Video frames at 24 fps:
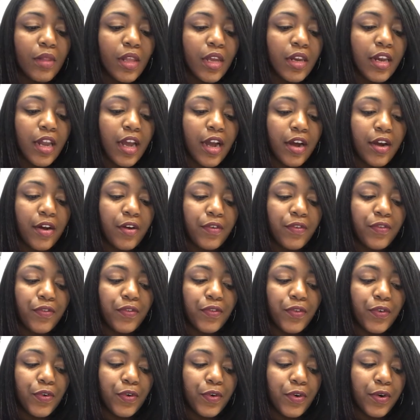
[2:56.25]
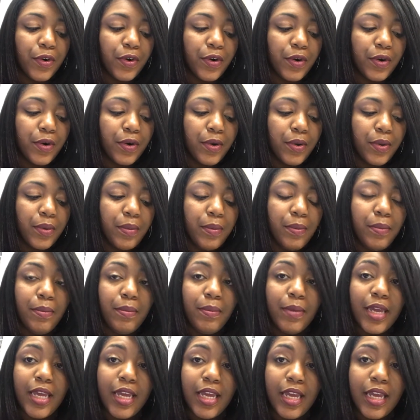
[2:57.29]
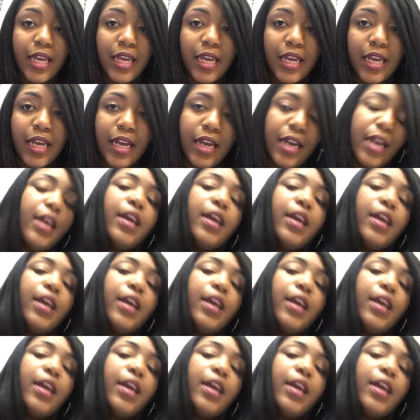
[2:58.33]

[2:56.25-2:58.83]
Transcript: Now, for me,